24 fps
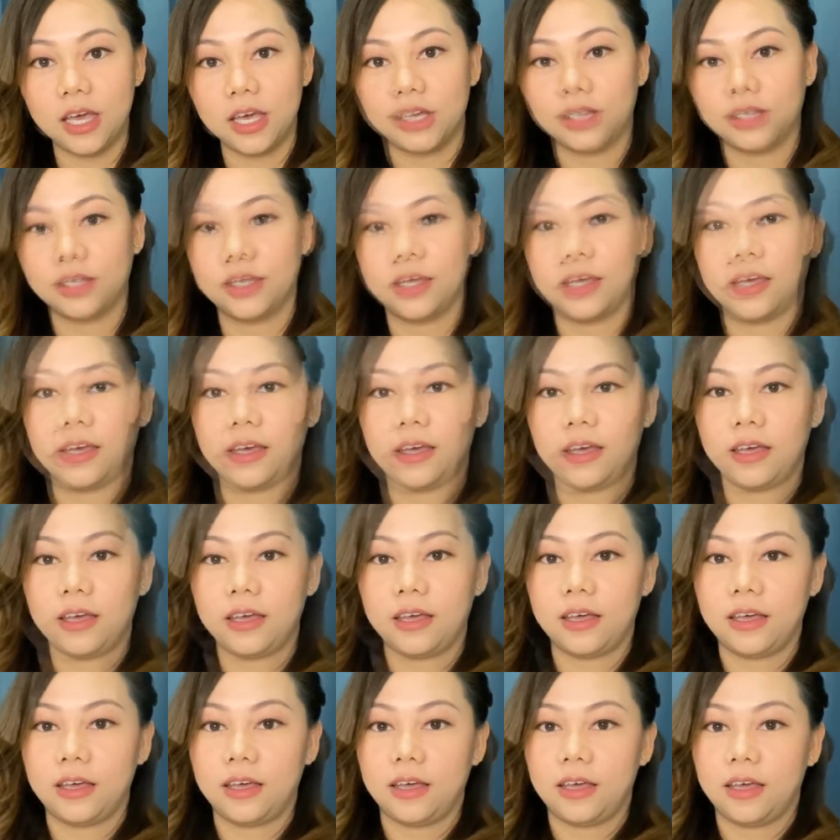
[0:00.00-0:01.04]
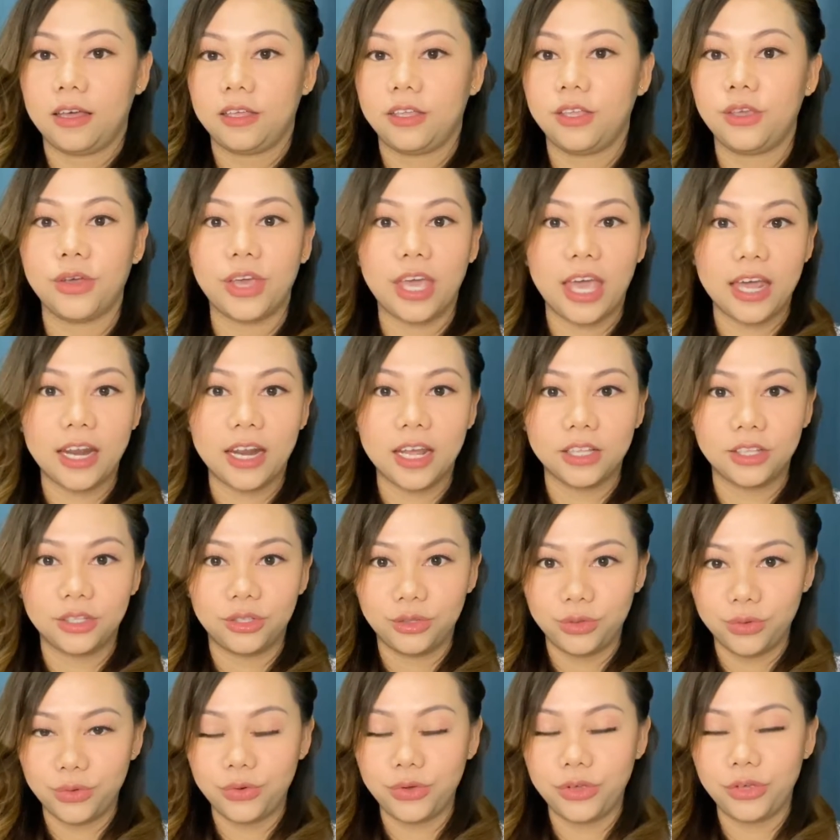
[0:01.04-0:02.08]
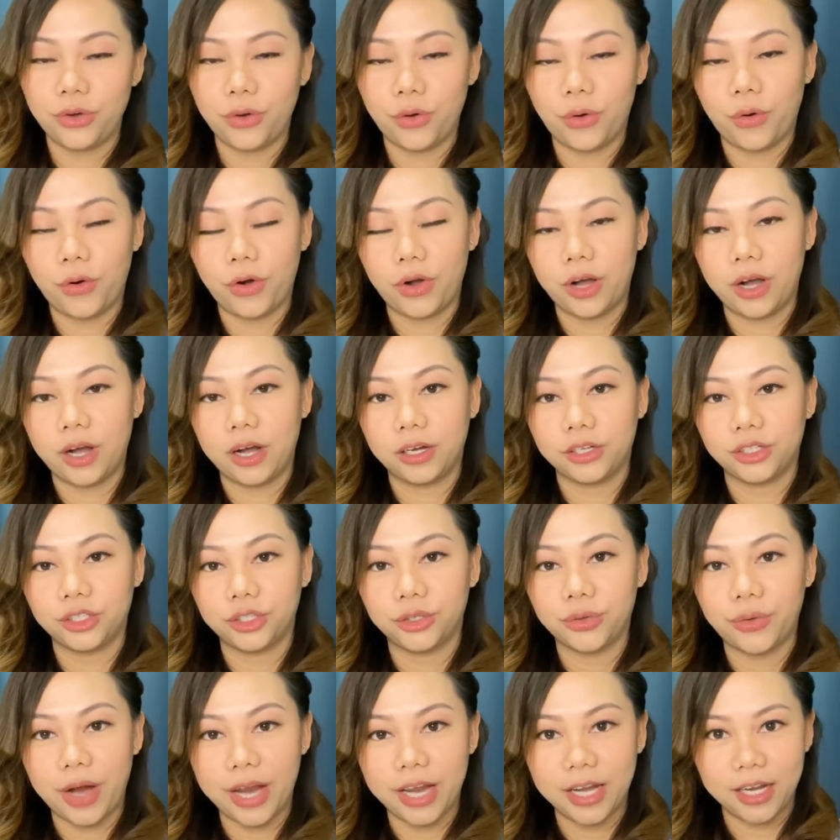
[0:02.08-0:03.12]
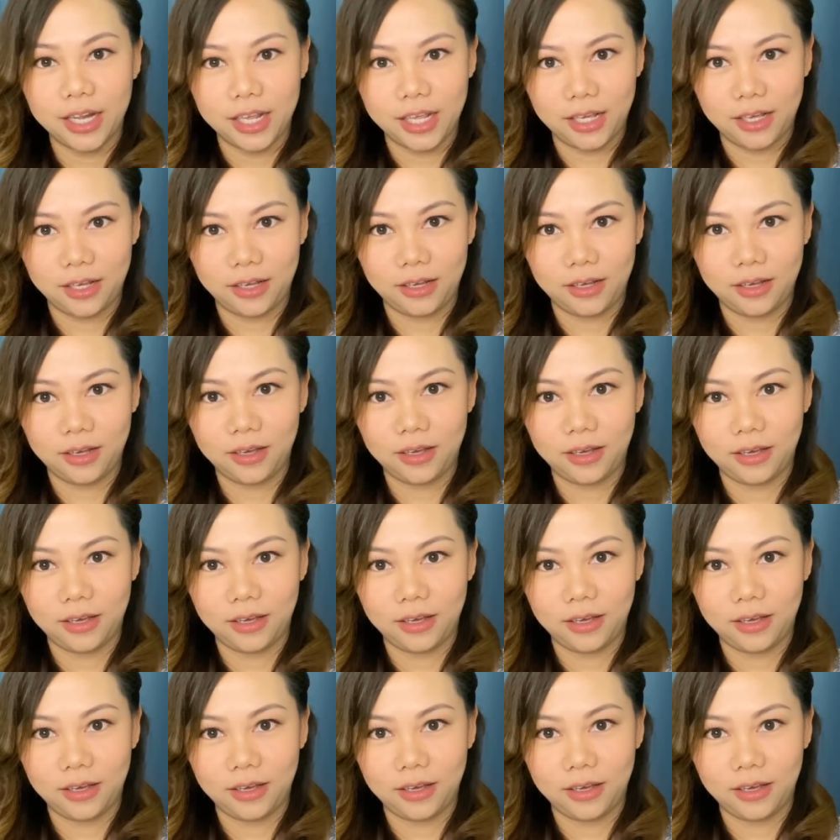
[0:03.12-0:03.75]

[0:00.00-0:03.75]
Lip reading: So you cannot do your training